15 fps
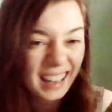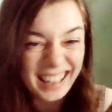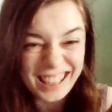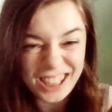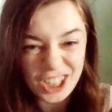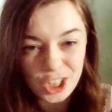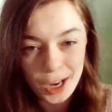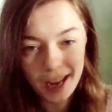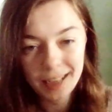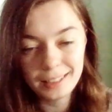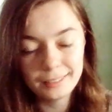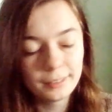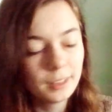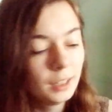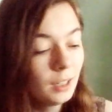Lady
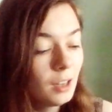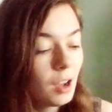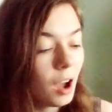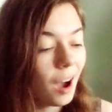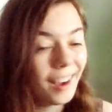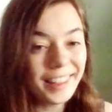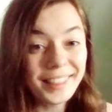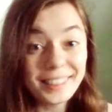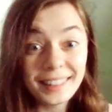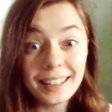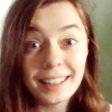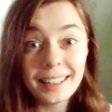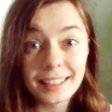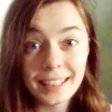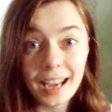Jane. I
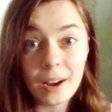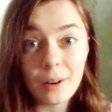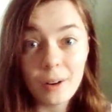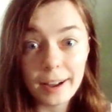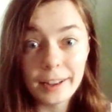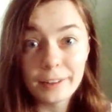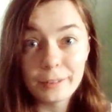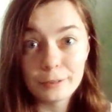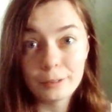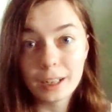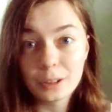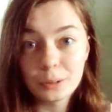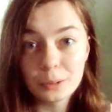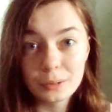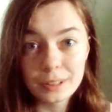think now I have
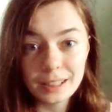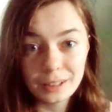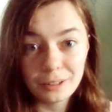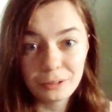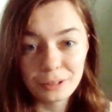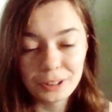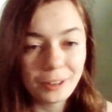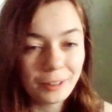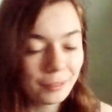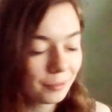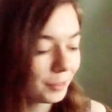read all the different